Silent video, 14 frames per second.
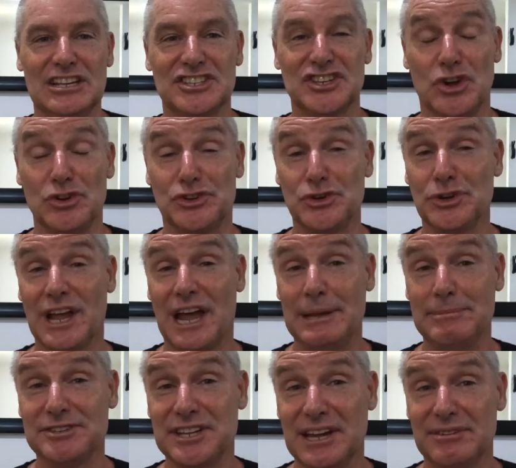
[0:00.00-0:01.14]
So 2
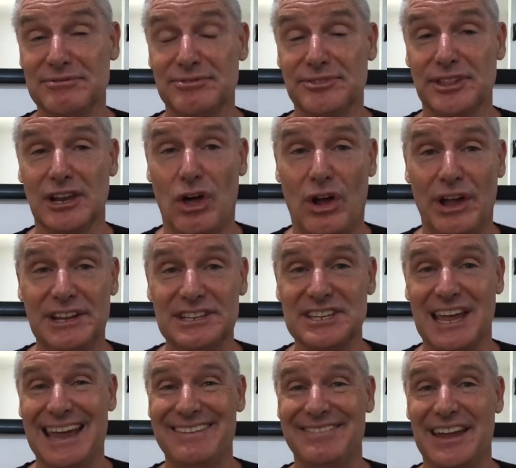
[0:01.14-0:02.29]
games down for the Lions,
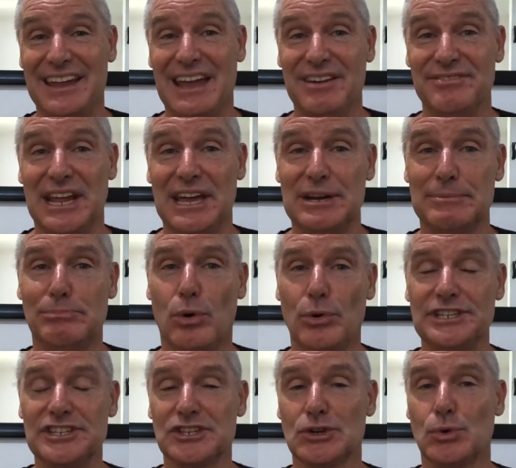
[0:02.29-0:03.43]
and they haven't had a
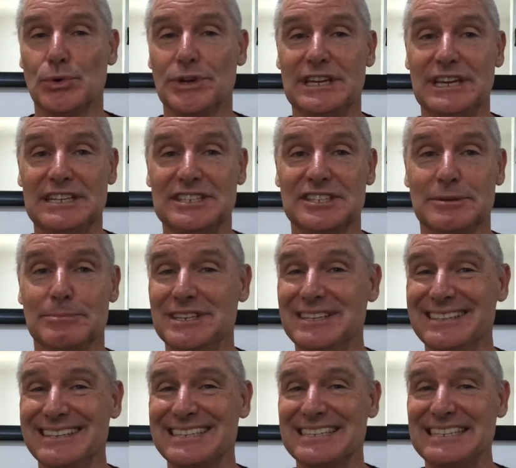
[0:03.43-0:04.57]
point scored against them
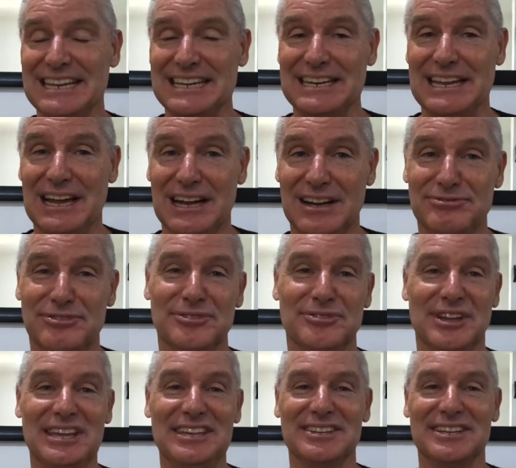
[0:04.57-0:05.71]
in the second half of
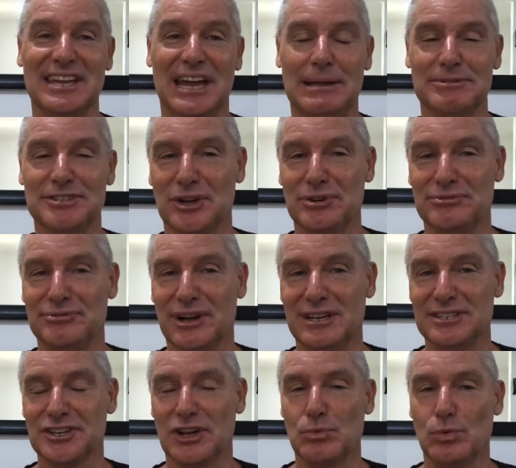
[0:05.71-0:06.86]
either game so
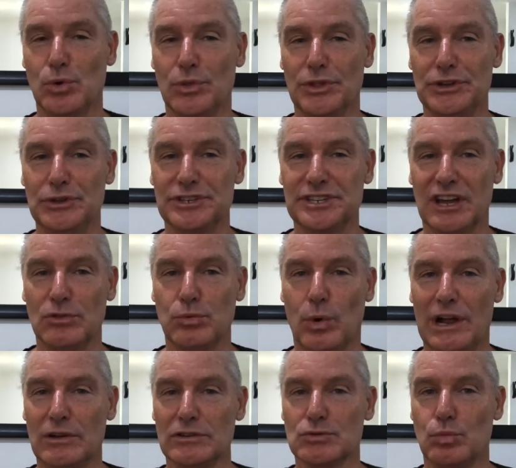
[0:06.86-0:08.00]
far. So will the New South
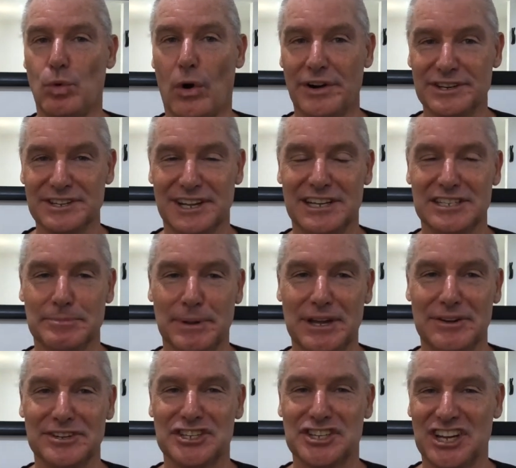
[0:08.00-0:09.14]
Wales Waratahs be
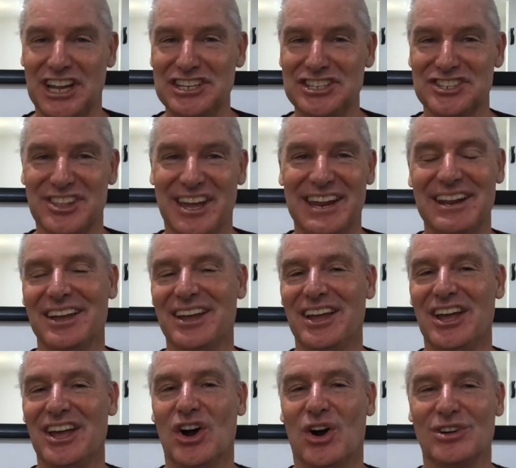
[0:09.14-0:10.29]
able to change that
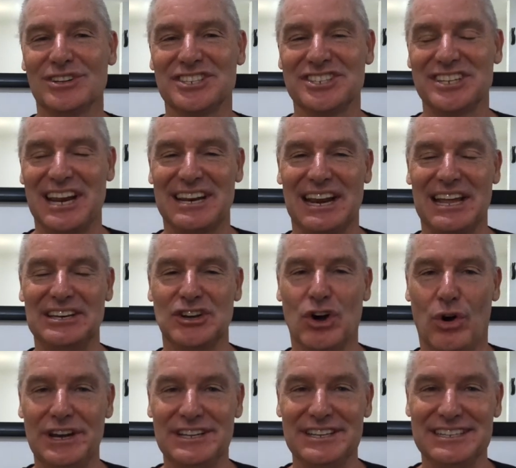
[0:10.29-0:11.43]
on Saturday
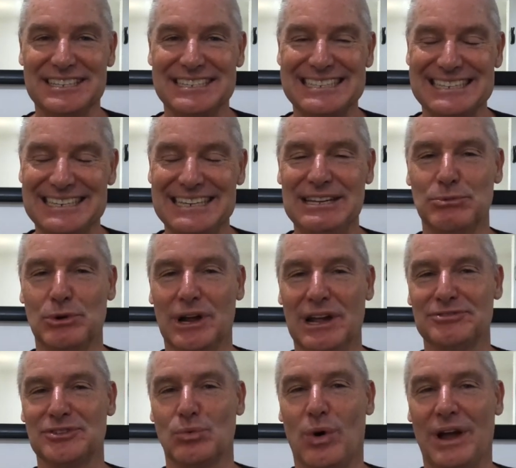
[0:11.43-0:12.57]
night in Sydney? We'll
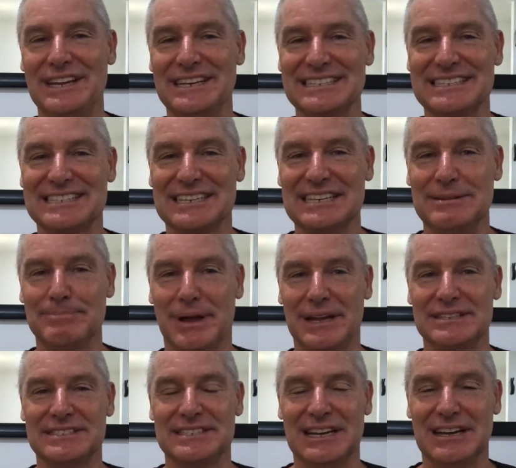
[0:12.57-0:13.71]
have to wait and see,
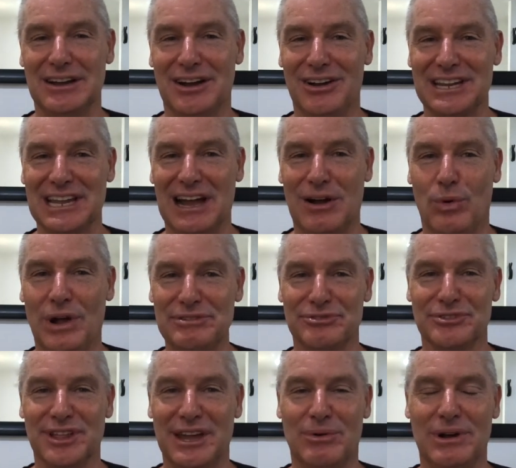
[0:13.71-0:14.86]
but I can't wait
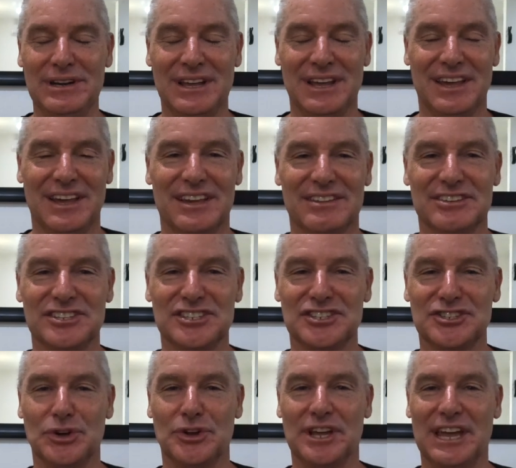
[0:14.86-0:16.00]
for that one. This is
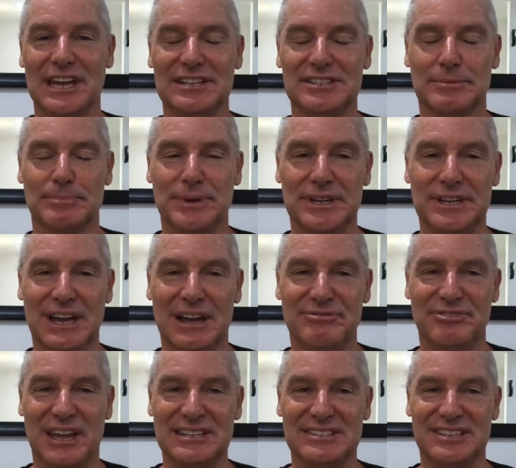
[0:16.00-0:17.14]
turning out to be a
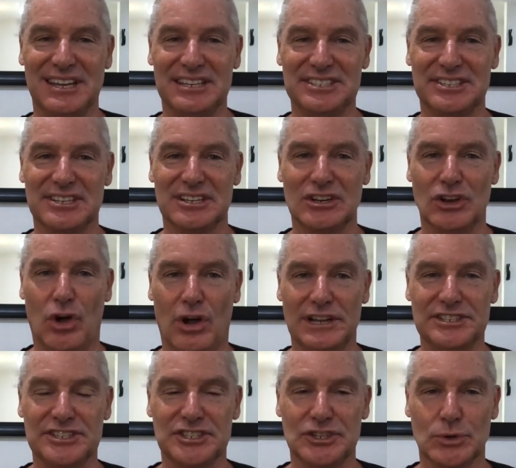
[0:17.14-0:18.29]
fantastic
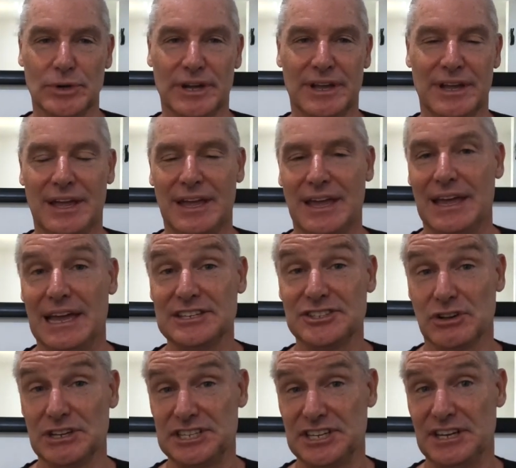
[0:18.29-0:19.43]
Lions tour. As
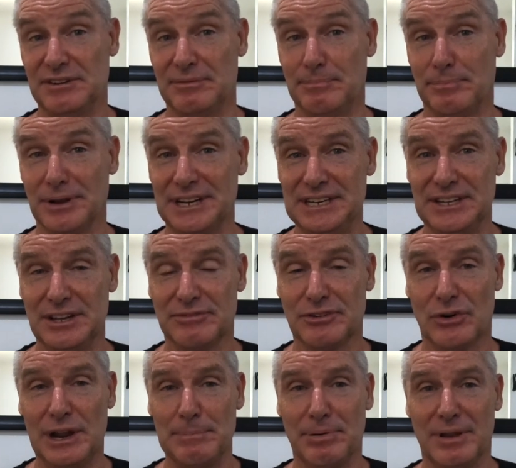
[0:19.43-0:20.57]
I said, plenty of
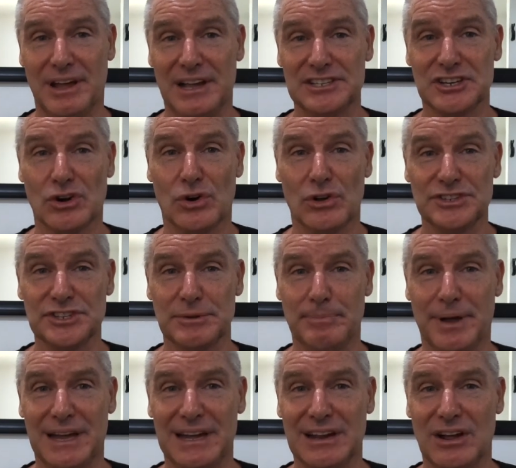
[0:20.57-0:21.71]
great players across the
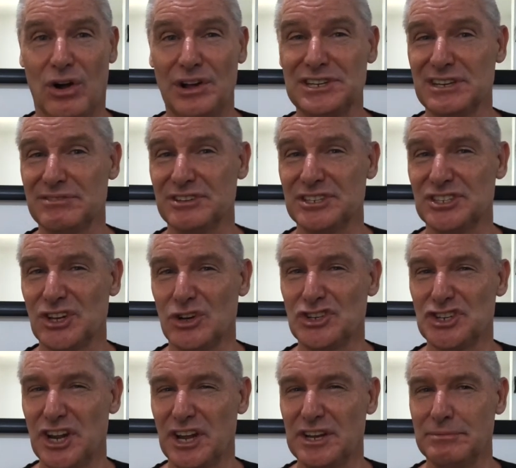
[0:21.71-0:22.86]
park. I'd give
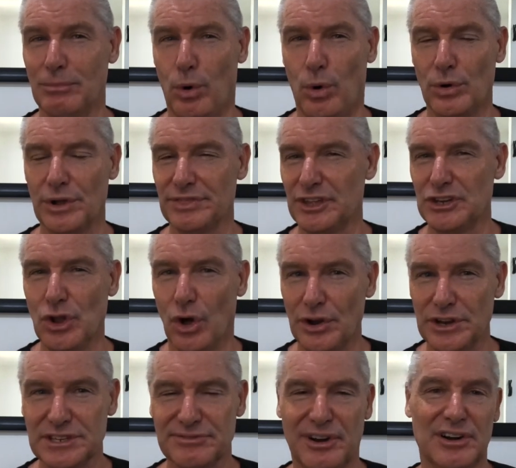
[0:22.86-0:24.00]
Itoje and Morgan the
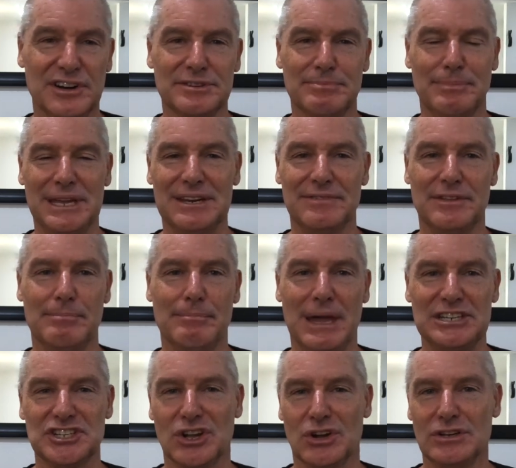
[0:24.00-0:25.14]
nod as far as men of the
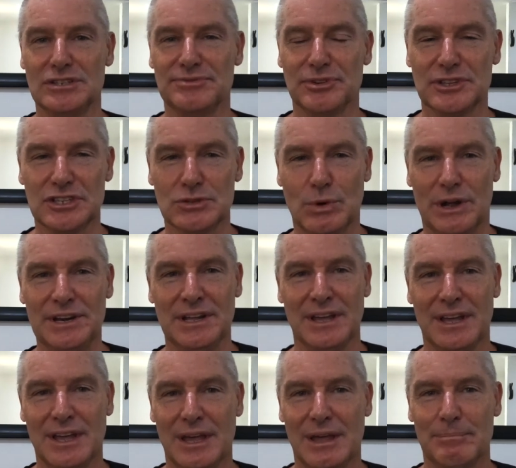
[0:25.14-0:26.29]
match goes for this one.
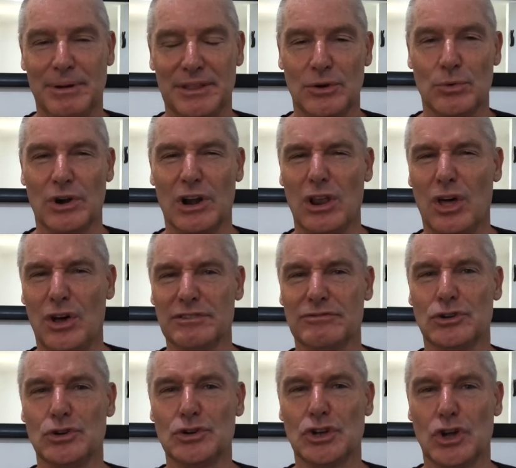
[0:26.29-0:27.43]
But there were a lot
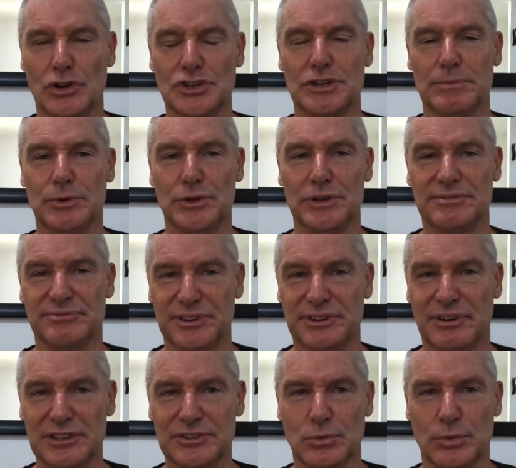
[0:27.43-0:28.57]
of good contributors. Finn
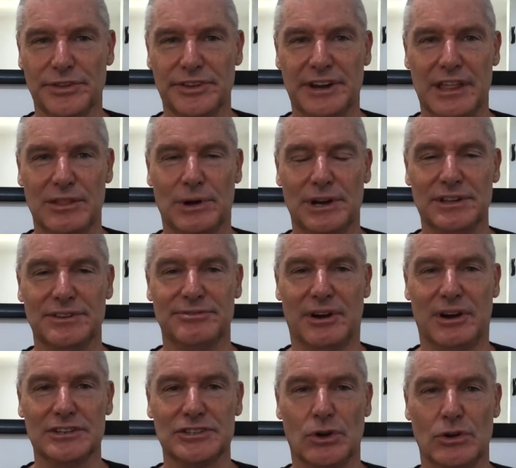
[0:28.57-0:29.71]
Russell was another one as
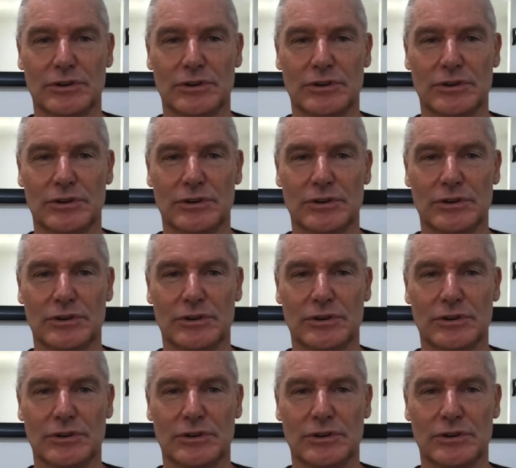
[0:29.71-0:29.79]
far as